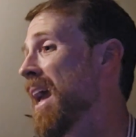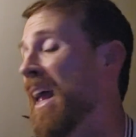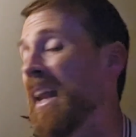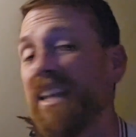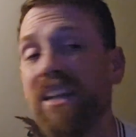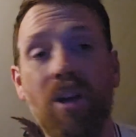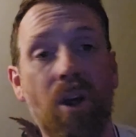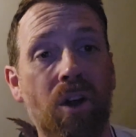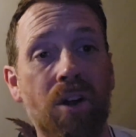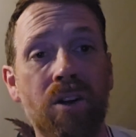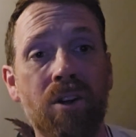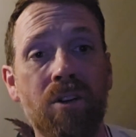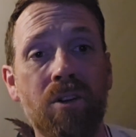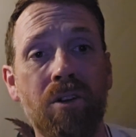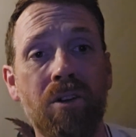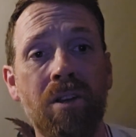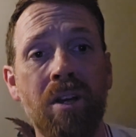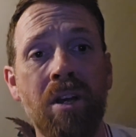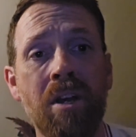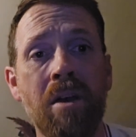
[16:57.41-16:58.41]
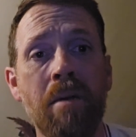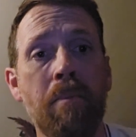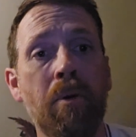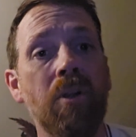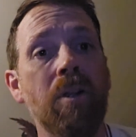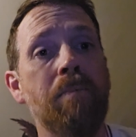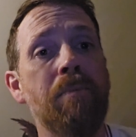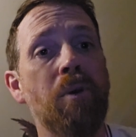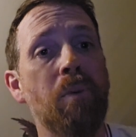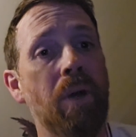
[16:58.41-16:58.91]
any article,
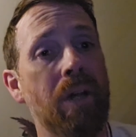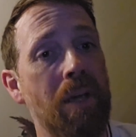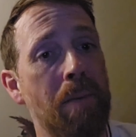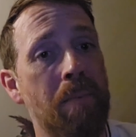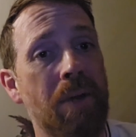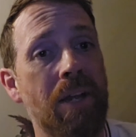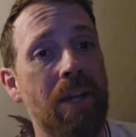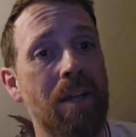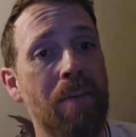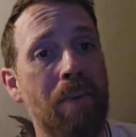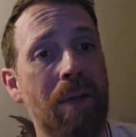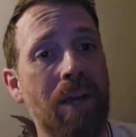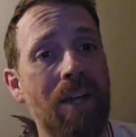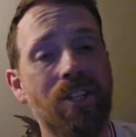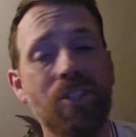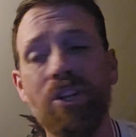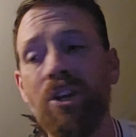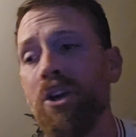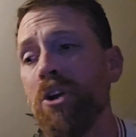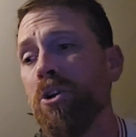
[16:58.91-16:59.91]
pull up the Wikipedia page,